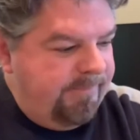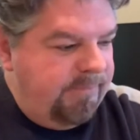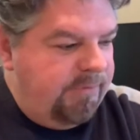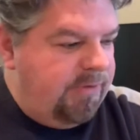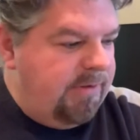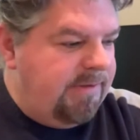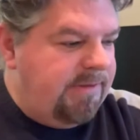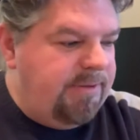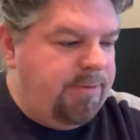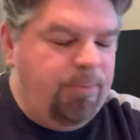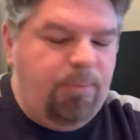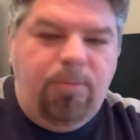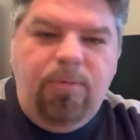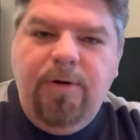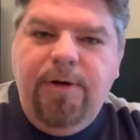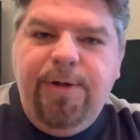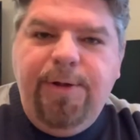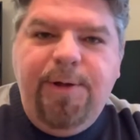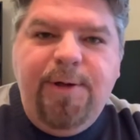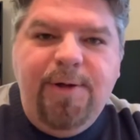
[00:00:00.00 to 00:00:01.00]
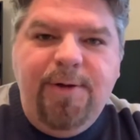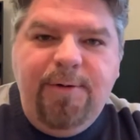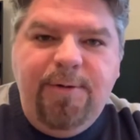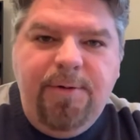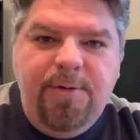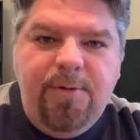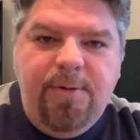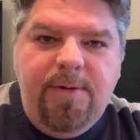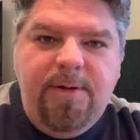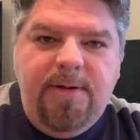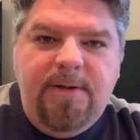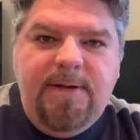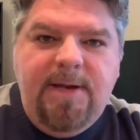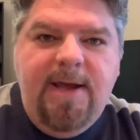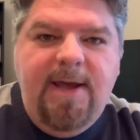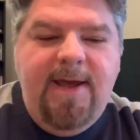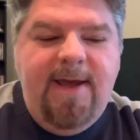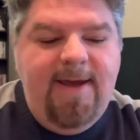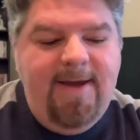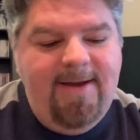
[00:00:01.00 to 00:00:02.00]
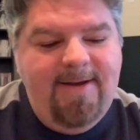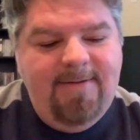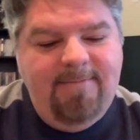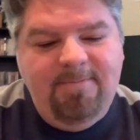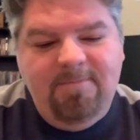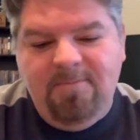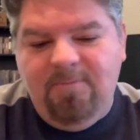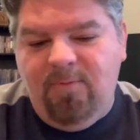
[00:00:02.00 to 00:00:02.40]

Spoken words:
Just really couldn't do it. And,